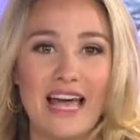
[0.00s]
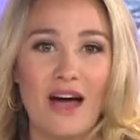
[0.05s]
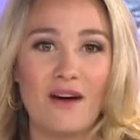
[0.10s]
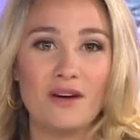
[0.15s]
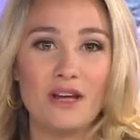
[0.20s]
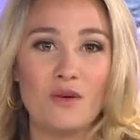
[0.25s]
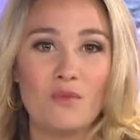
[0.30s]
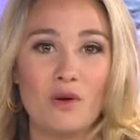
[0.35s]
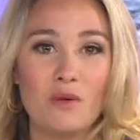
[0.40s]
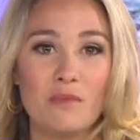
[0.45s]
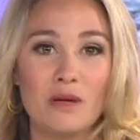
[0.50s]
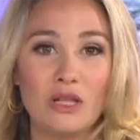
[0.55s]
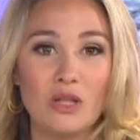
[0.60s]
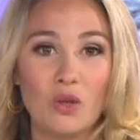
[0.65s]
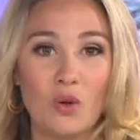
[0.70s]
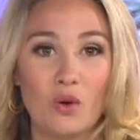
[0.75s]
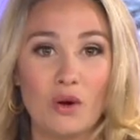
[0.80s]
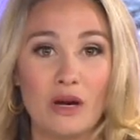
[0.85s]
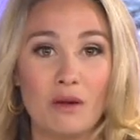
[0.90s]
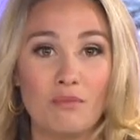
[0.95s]
County woman
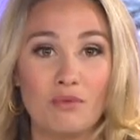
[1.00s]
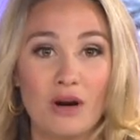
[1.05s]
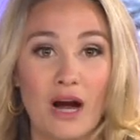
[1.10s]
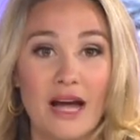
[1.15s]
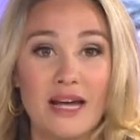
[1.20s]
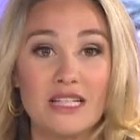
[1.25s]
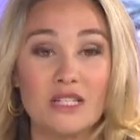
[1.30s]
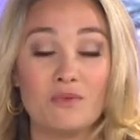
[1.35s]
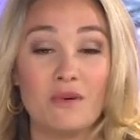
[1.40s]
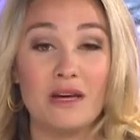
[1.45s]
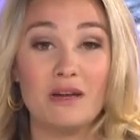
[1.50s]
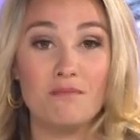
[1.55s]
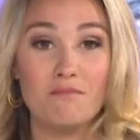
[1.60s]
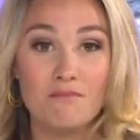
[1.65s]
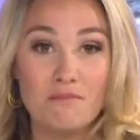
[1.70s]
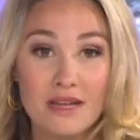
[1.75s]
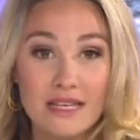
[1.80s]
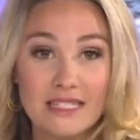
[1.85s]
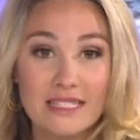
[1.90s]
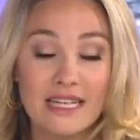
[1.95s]
Lori Price went
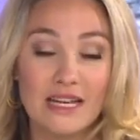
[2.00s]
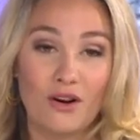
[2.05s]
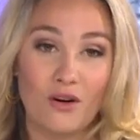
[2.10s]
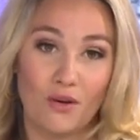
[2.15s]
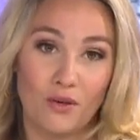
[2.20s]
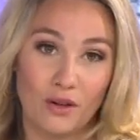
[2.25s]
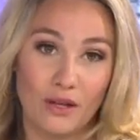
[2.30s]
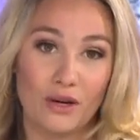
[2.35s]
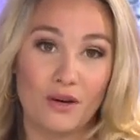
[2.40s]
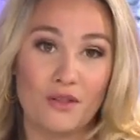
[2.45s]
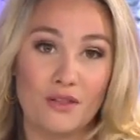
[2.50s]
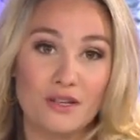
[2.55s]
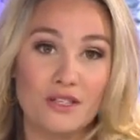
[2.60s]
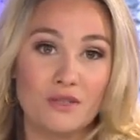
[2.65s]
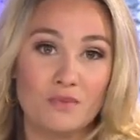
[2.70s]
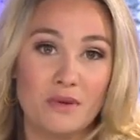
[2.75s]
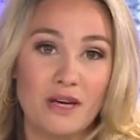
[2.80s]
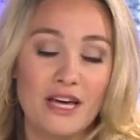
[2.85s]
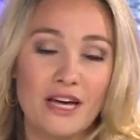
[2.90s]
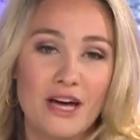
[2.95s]
missing earlier
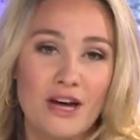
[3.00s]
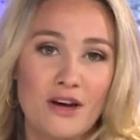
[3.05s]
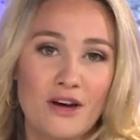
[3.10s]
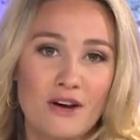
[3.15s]
this week.